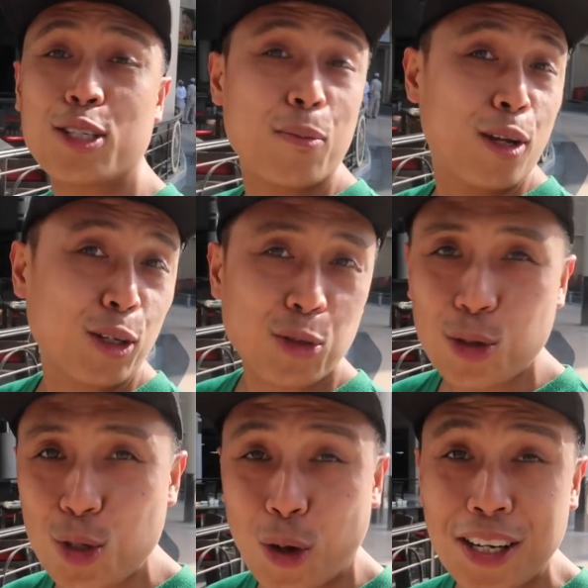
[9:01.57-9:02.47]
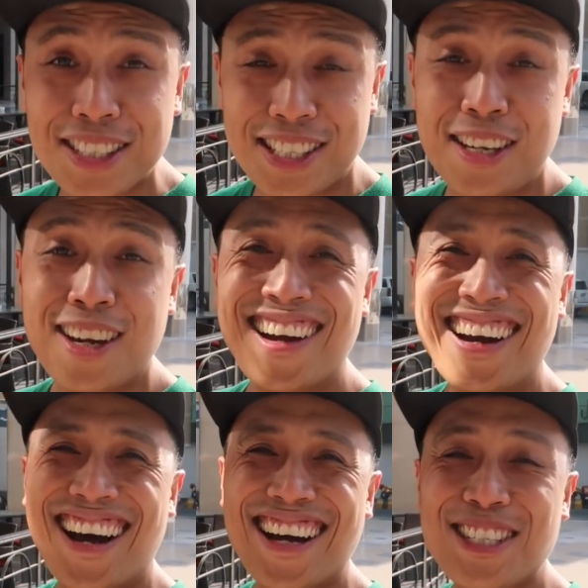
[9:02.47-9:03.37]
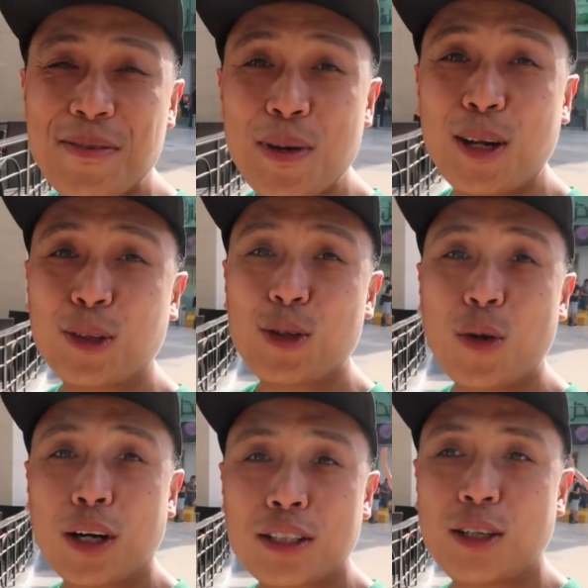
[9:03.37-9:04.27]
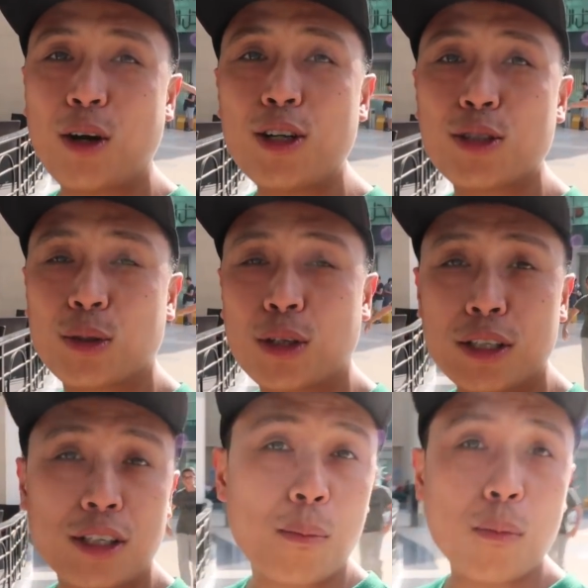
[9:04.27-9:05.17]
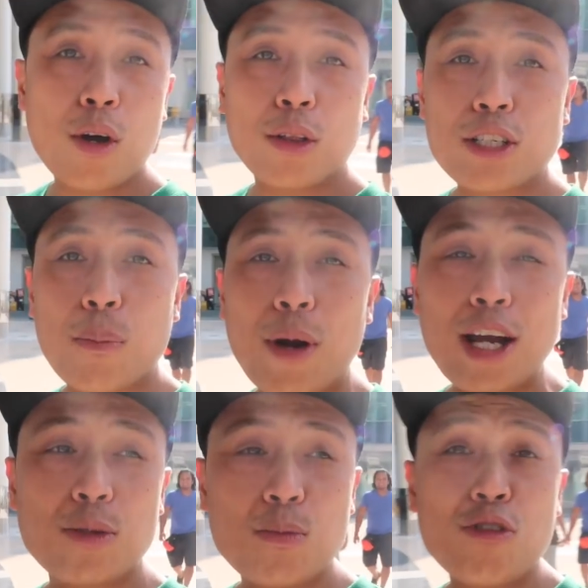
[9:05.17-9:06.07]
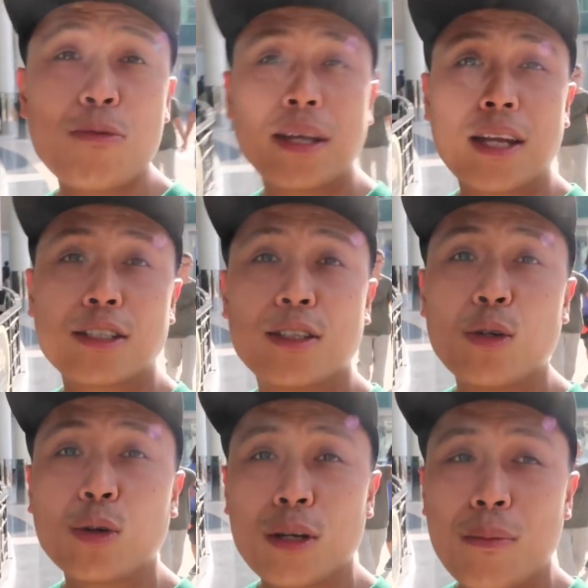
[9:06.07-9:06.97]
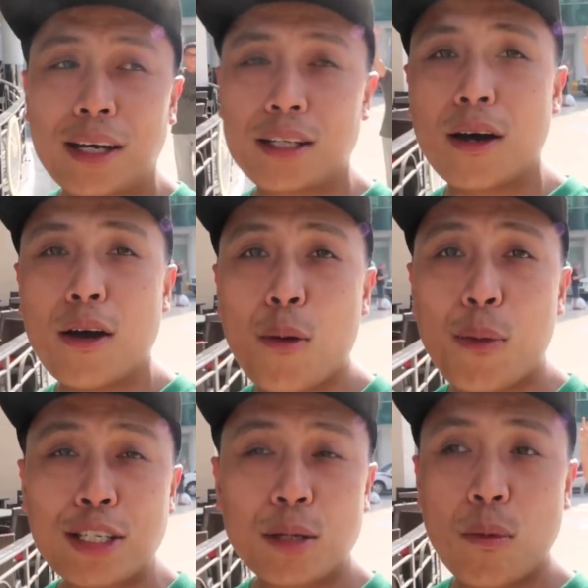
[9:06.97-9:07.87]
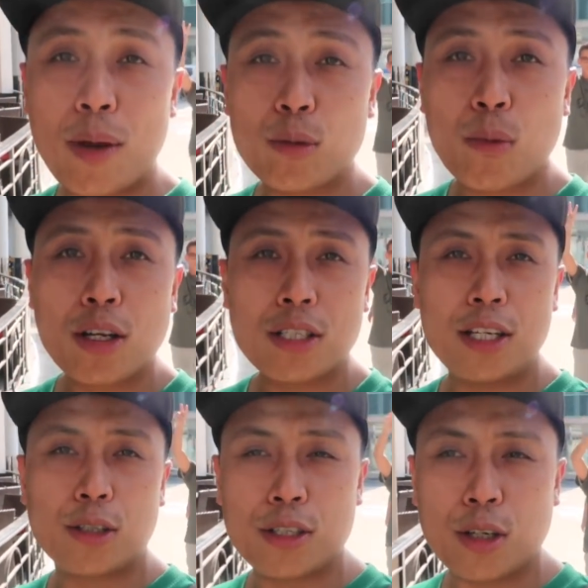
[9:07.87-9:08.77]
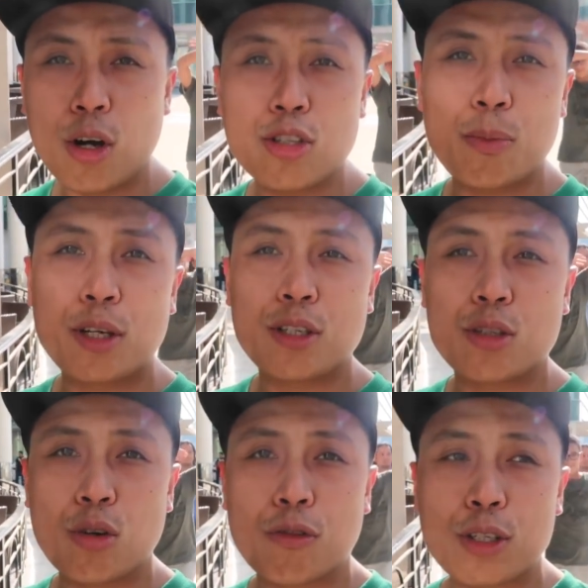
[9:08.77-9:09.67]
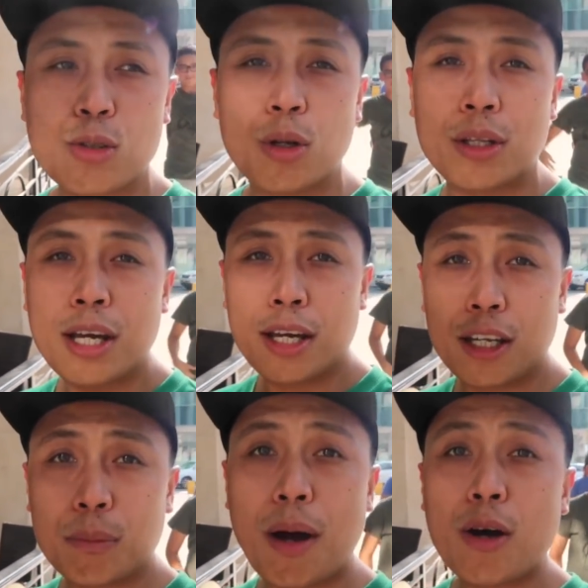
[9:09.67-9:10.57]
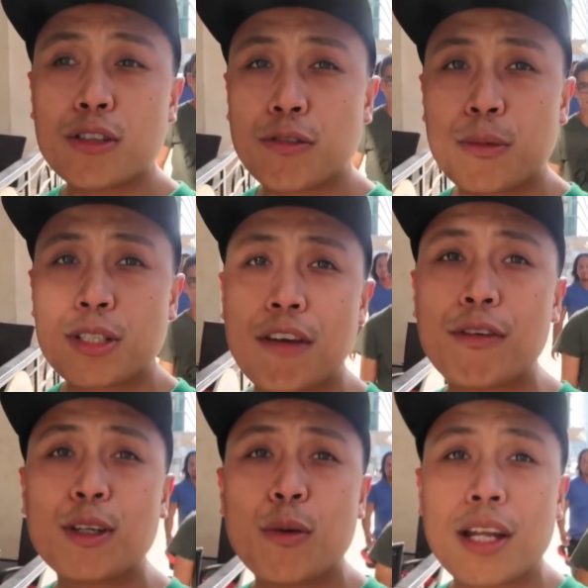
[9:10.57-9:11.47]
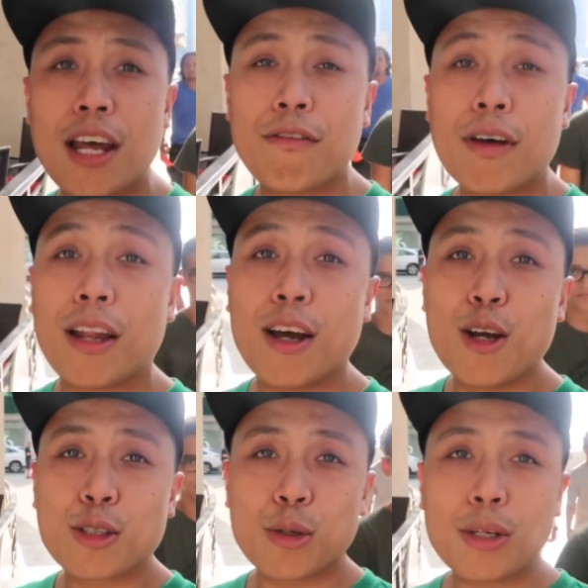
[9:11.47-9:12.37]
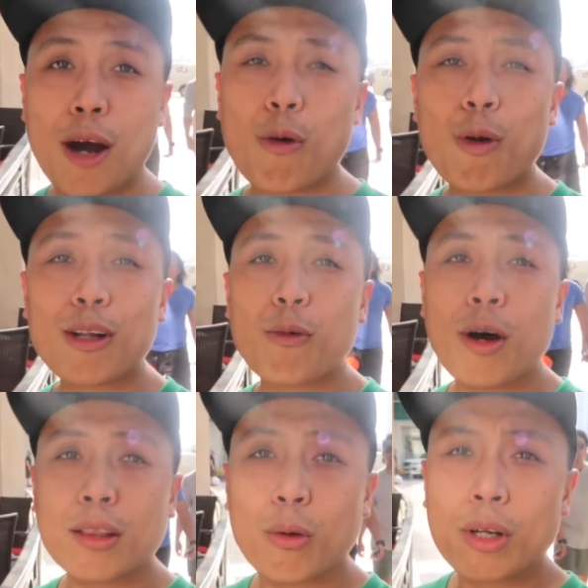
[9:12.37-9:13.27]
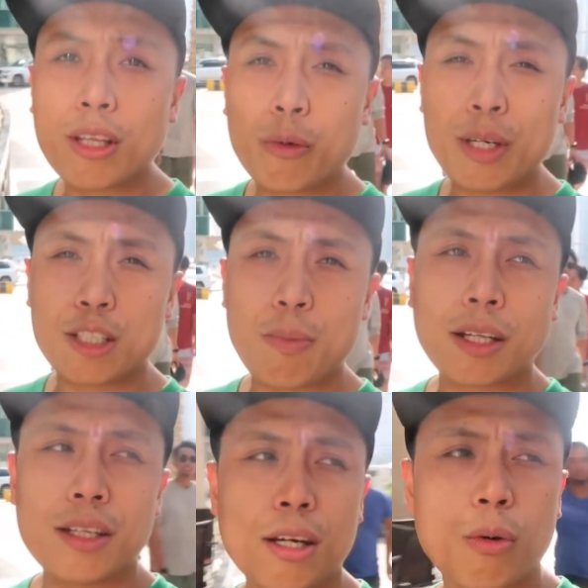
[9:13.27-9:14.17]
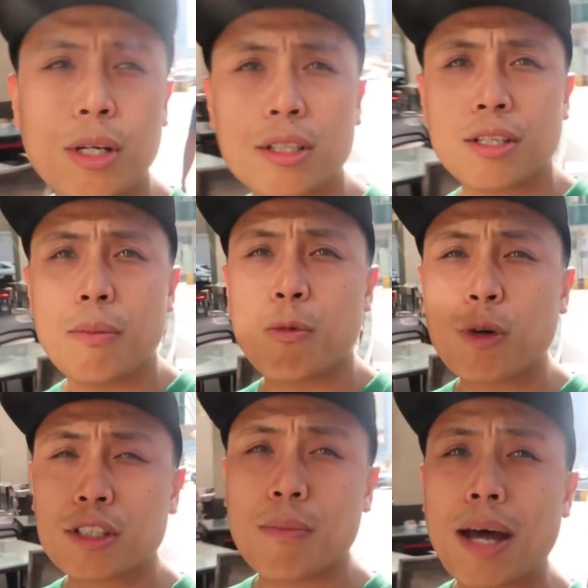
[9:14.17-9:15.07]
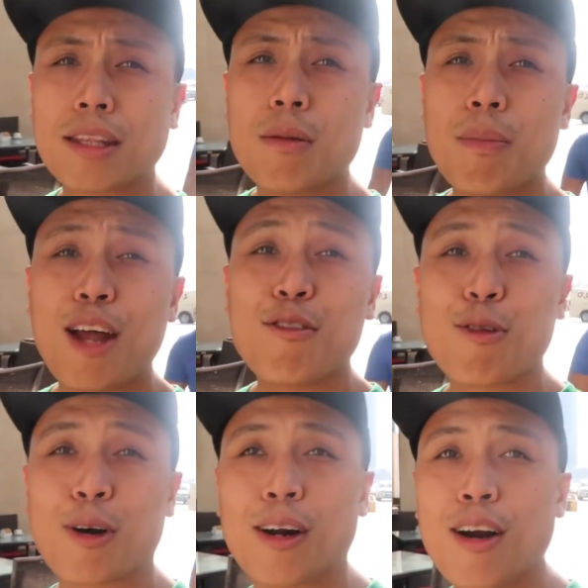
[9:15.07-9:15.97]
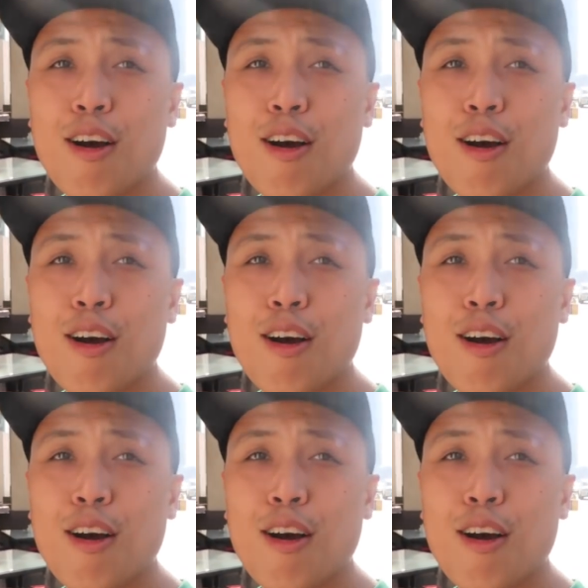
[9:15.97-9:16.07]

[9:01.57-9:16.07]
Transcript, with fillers: similar to URC uh, similar to URC also there's a, there's a price movement as denoted by the price and momentum oscillators and also because it's oversold it bounced from the 71 level so now what what what are we expecting here what's the what's the battle plan for